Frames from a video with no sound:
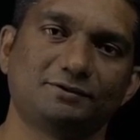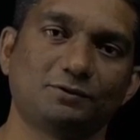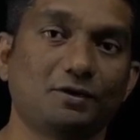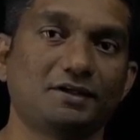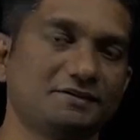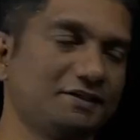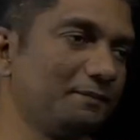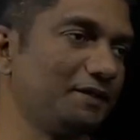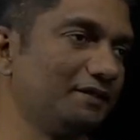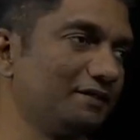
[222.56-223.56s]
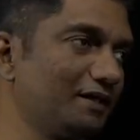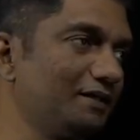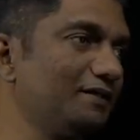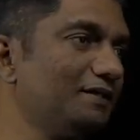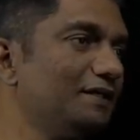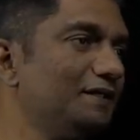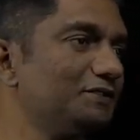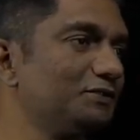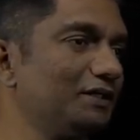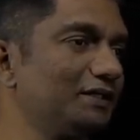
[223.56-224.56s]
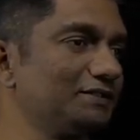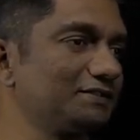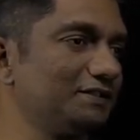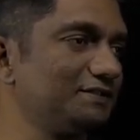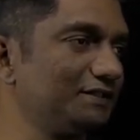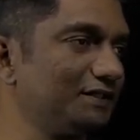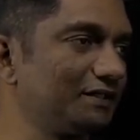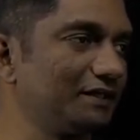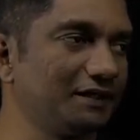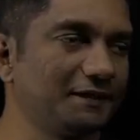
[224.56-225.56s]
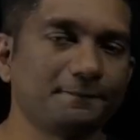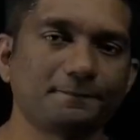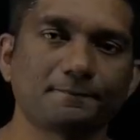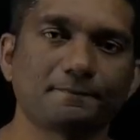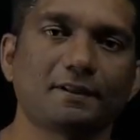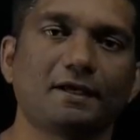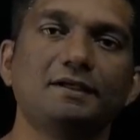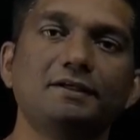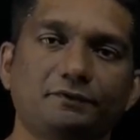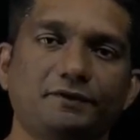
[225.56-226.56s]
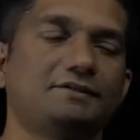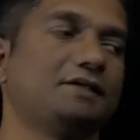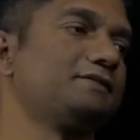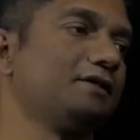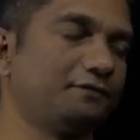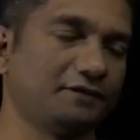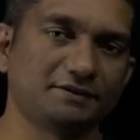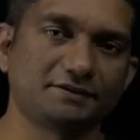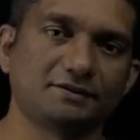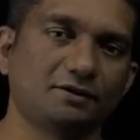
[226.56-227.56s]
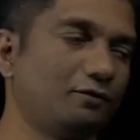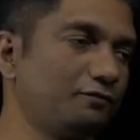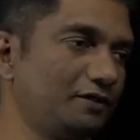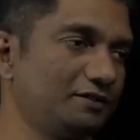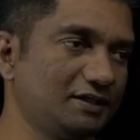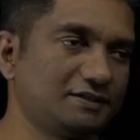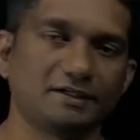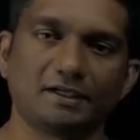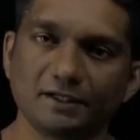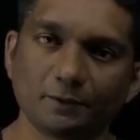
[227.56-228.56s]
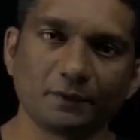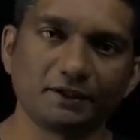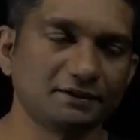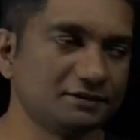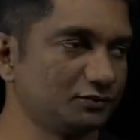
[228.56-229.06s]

So what does it mean, right? So let us consider an interface, a surface of let's say a liquid.